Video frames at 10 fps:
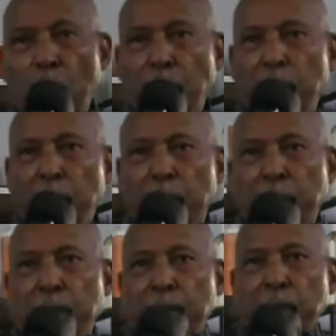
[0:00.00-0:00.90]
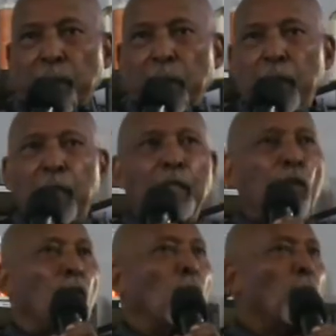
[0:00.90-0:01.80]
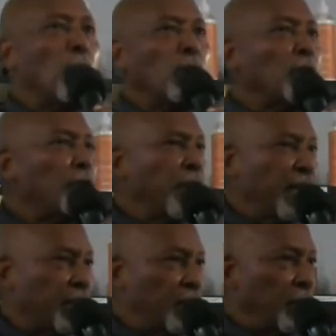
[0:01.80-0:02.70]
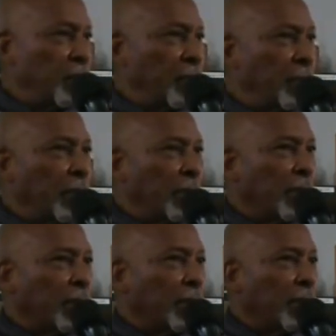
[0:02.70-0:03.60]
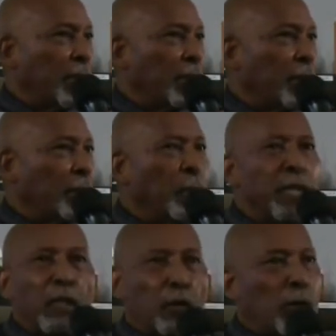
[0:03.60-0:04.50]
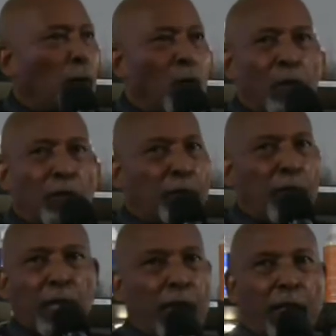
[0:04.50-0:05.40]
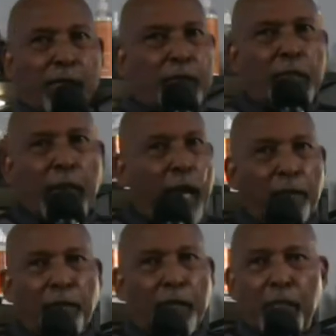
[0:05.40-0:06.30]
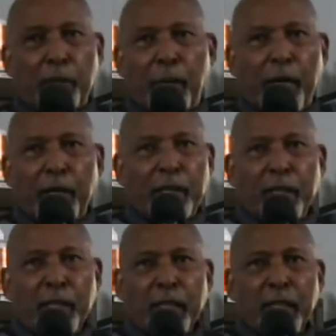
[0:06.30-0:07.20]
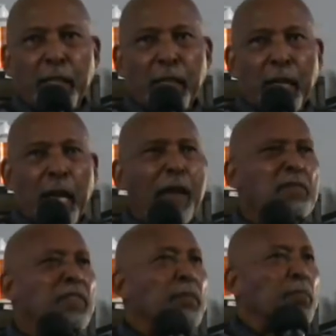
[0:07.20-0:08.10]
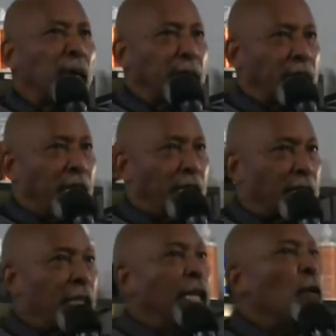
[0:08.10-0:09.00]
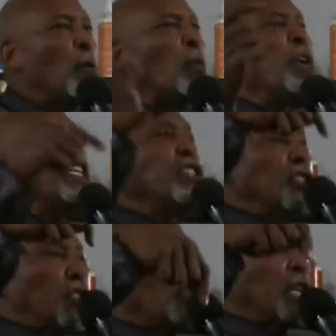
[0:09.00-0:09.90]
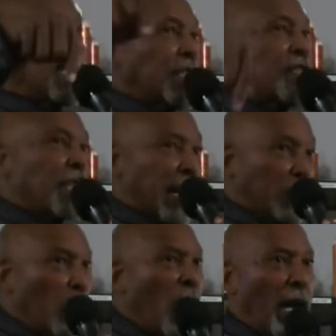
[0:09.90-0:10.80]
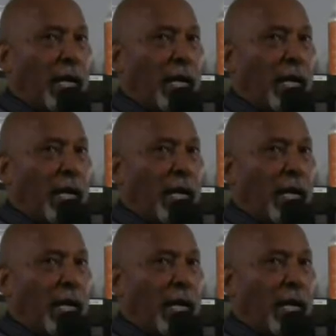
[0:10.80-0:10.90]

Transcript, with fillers: people that the whole world fears. We know the world fear us, the African American. Everybody does. We just don't understand why.